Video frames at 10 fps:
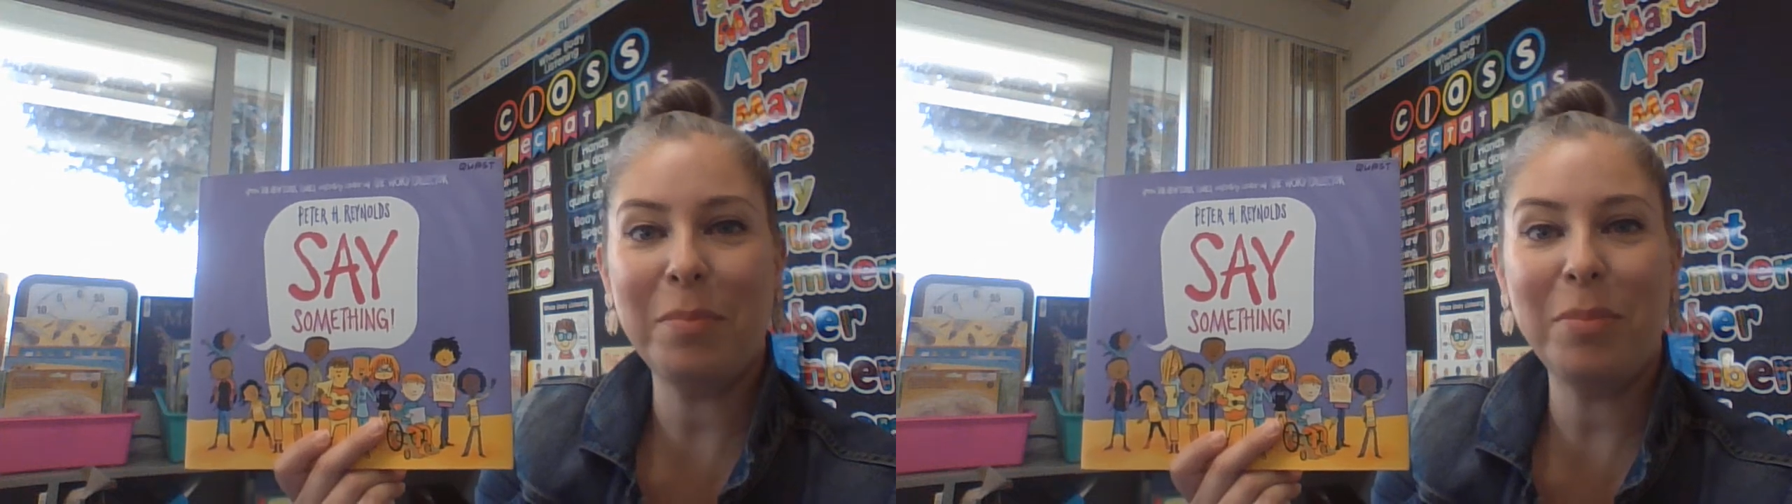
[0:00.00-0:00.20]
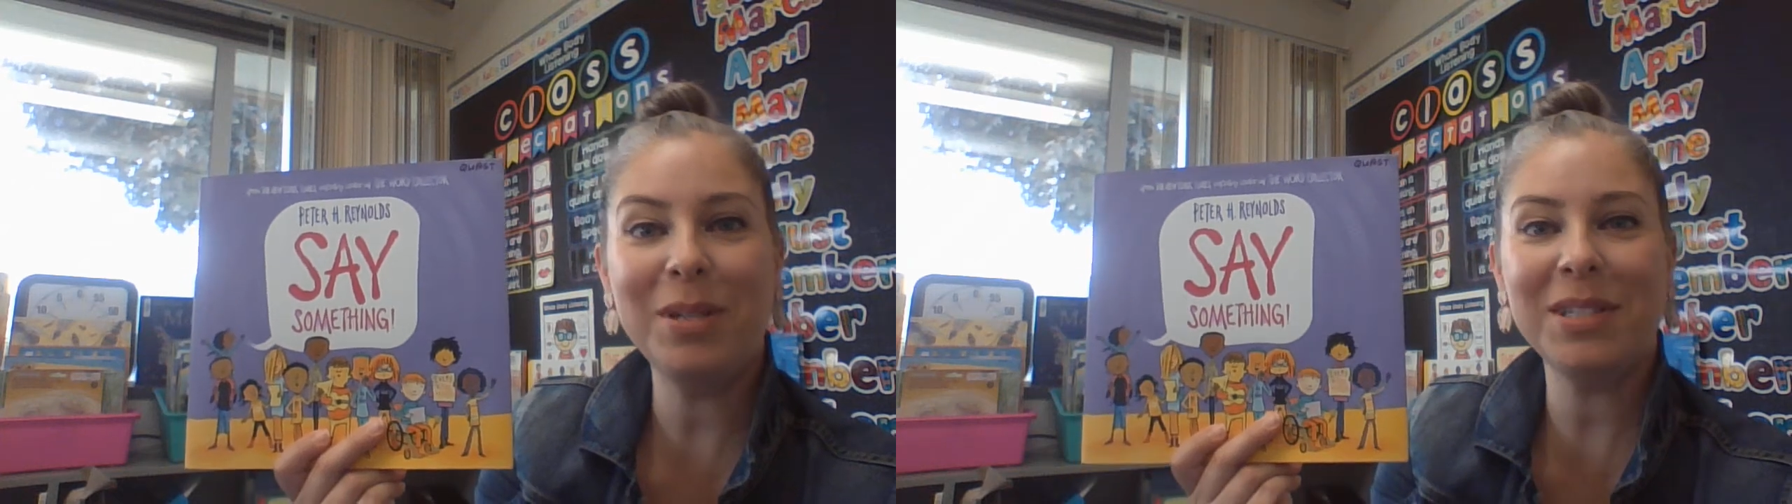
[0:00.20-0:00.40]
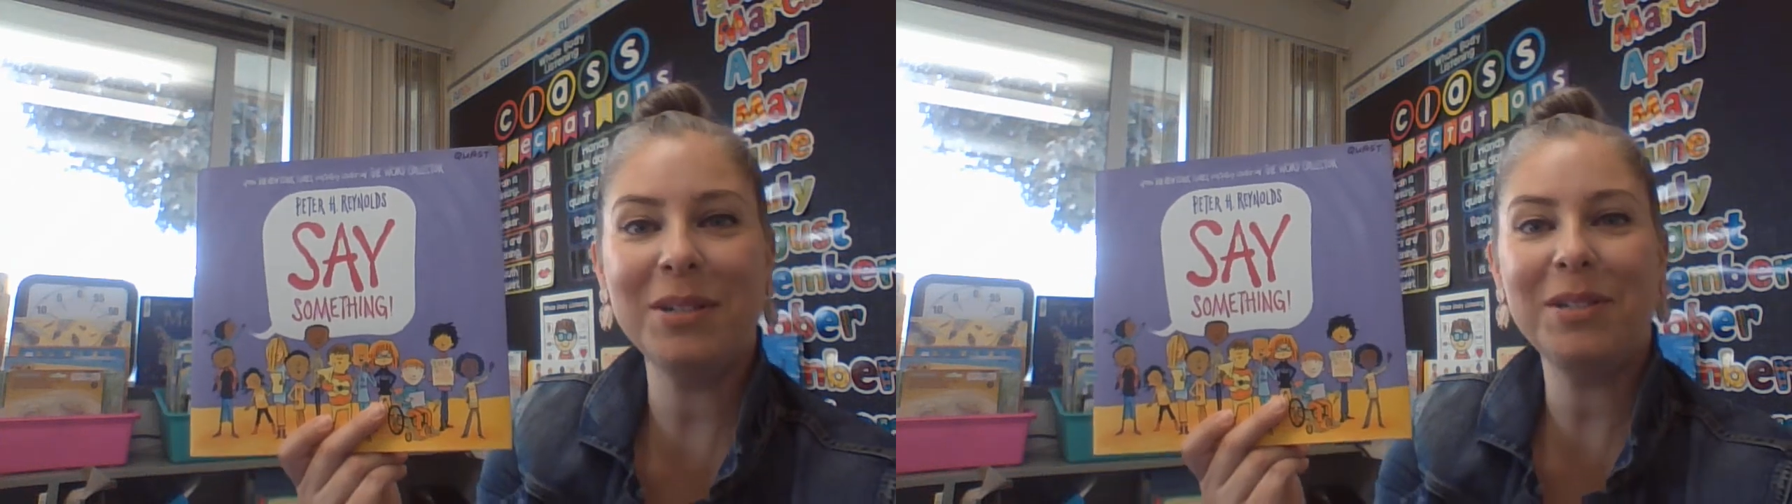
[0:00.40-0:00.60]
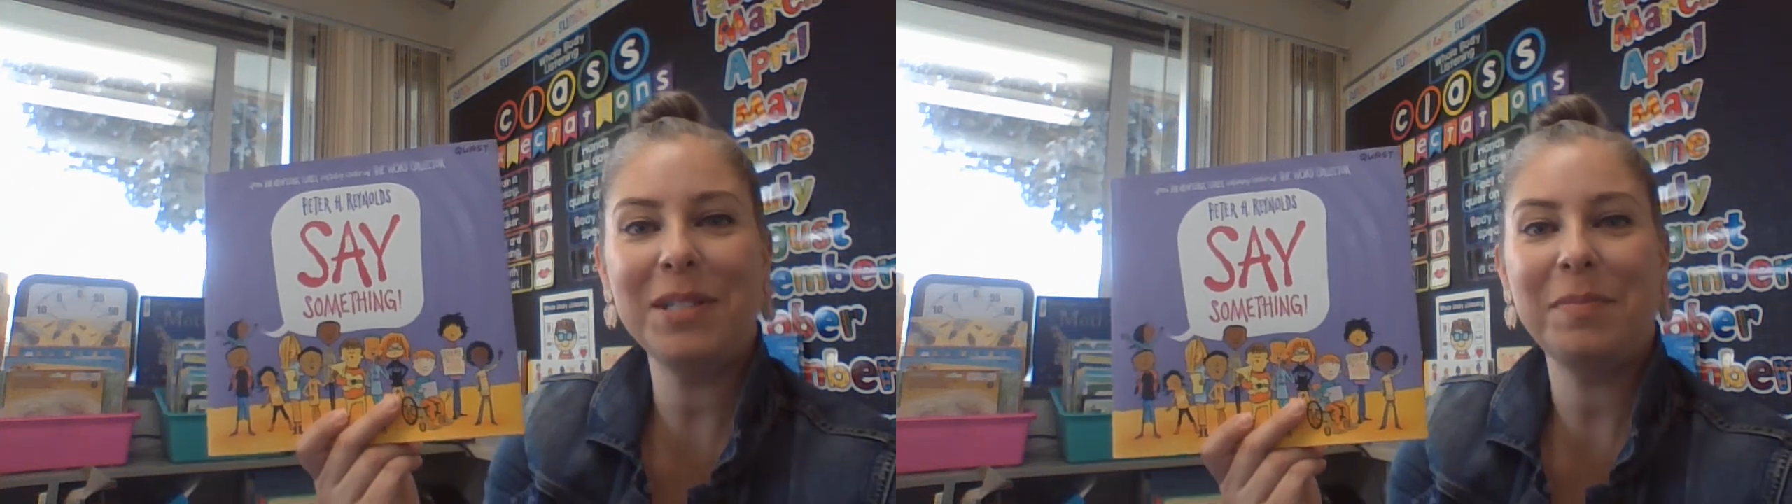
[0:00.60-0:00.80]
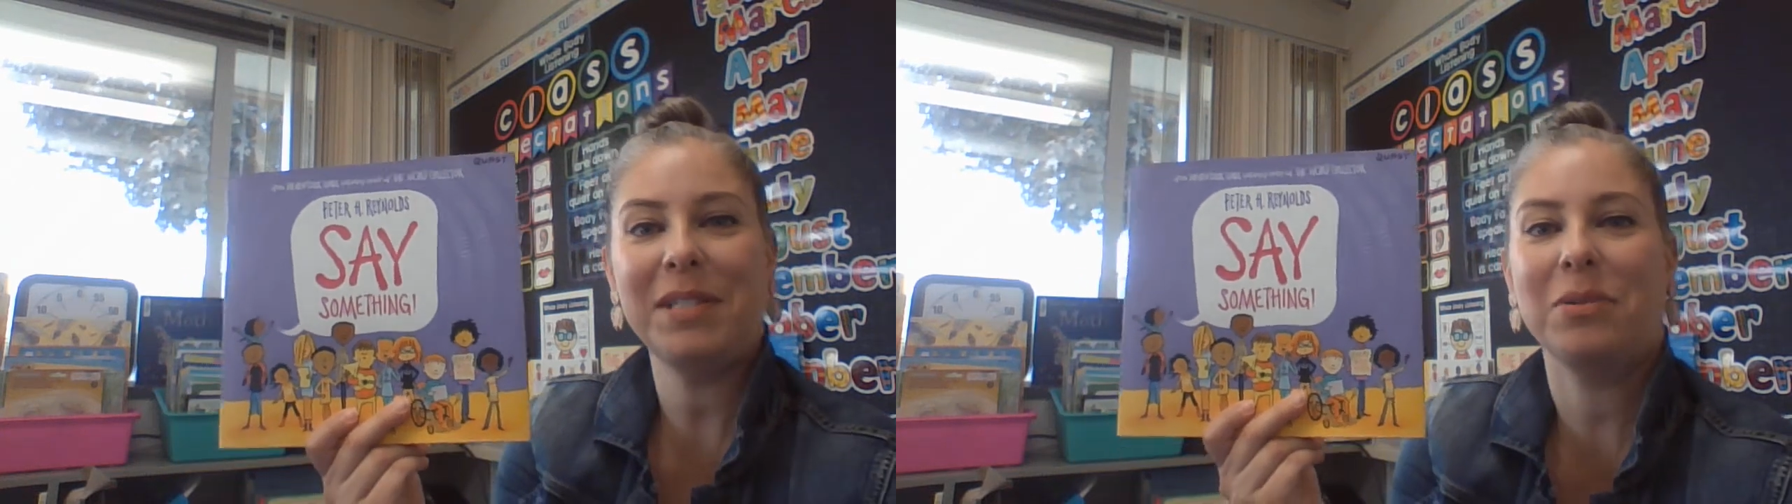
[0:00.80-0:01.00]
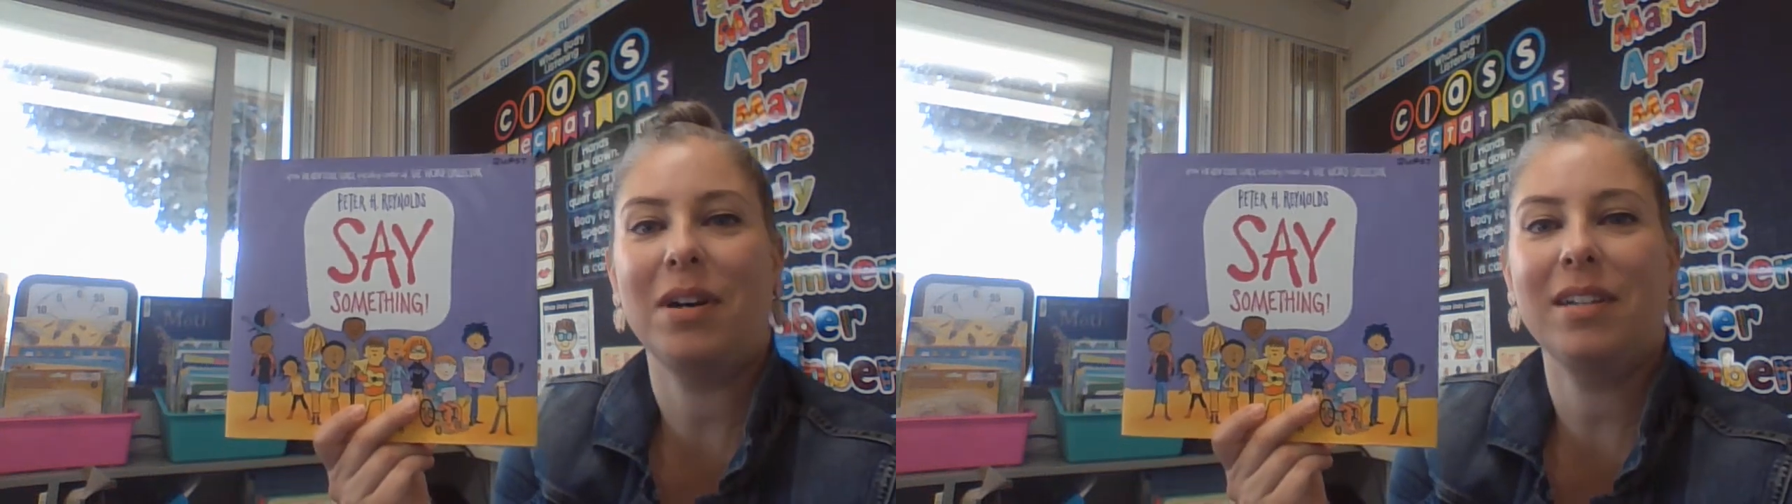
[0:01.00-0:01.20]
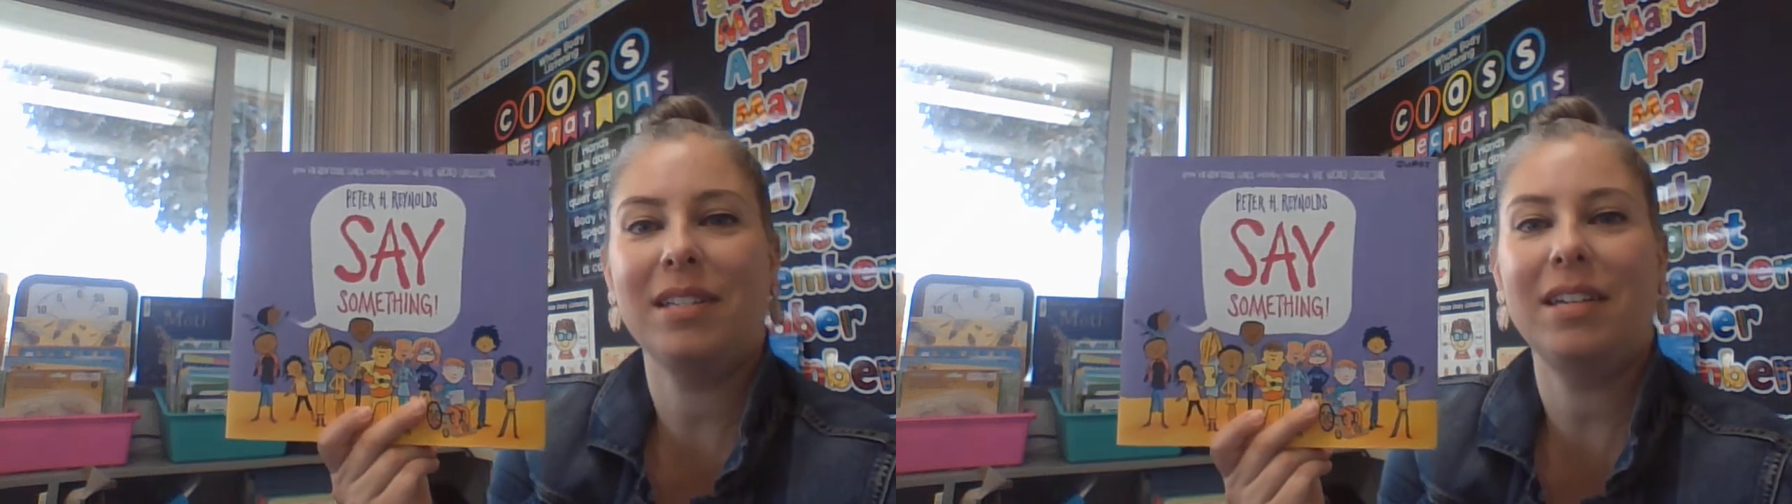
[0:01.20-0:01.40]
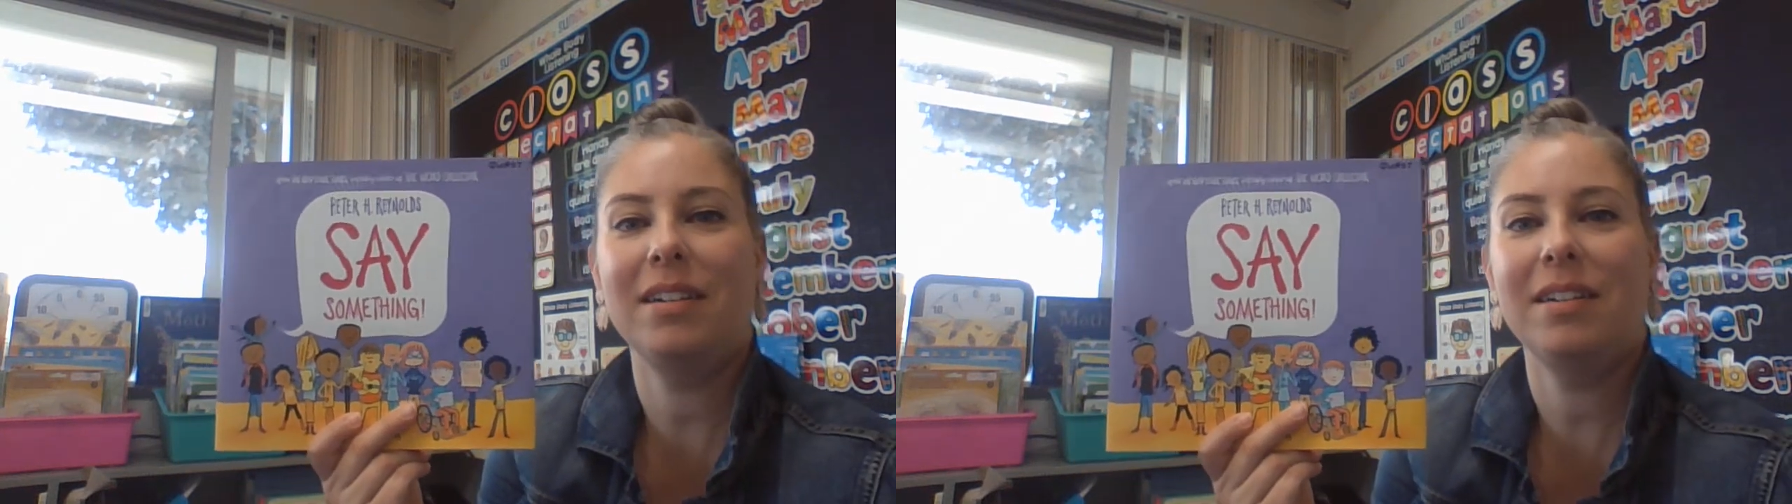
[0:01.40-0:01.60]
Boys and girls, Miss Quast
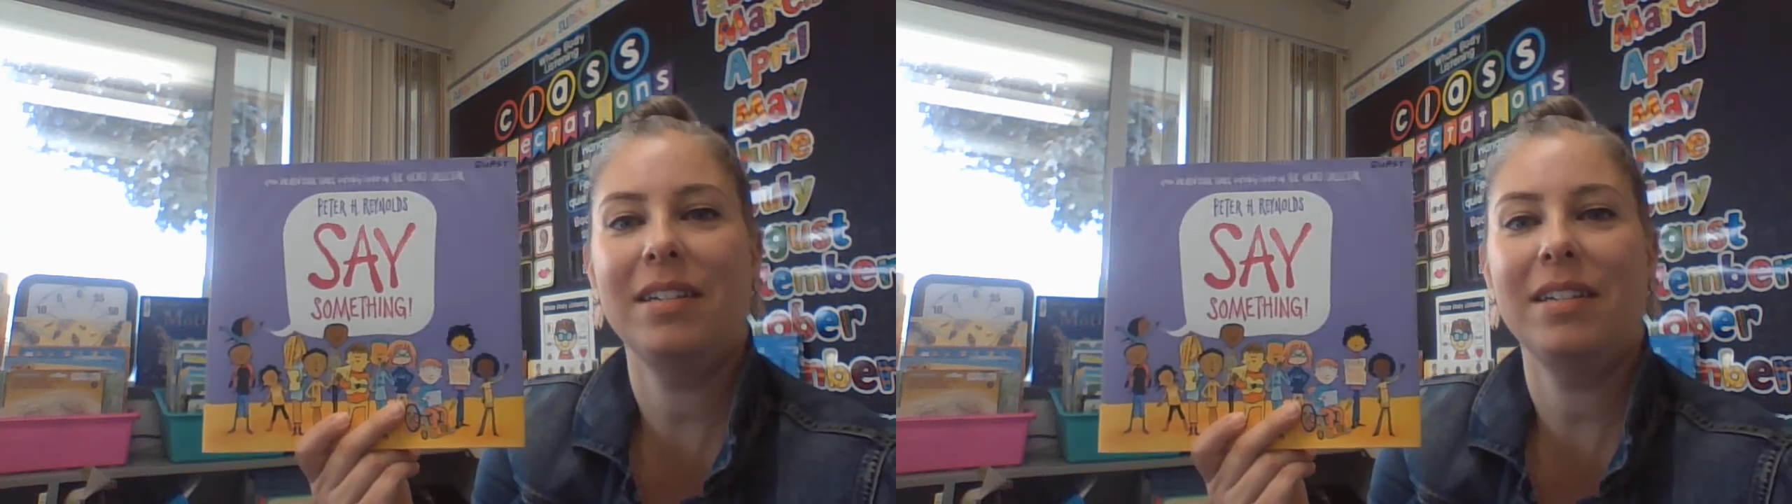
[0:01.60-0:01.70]
here.